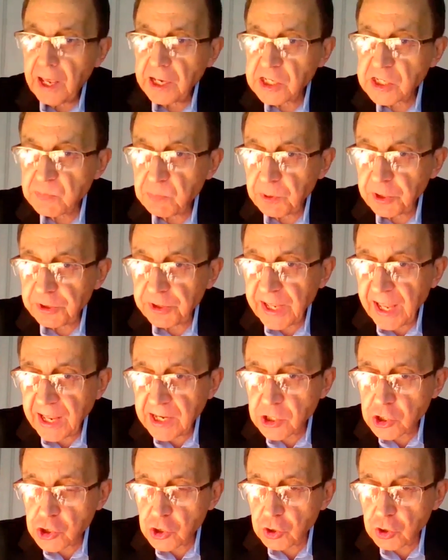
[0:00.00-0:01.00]

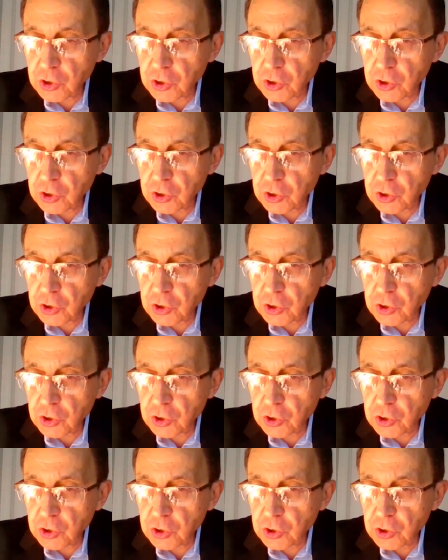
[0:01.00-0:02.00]
experiential
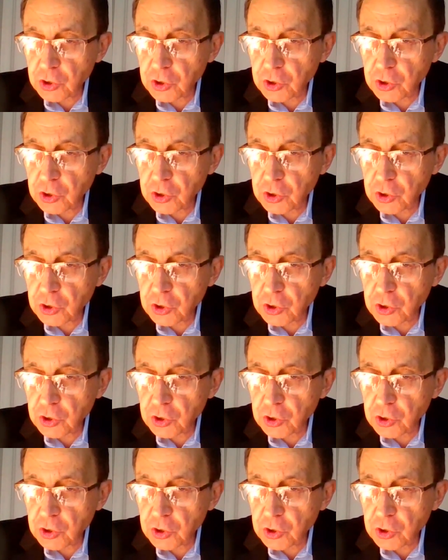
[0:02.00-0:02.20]
modalities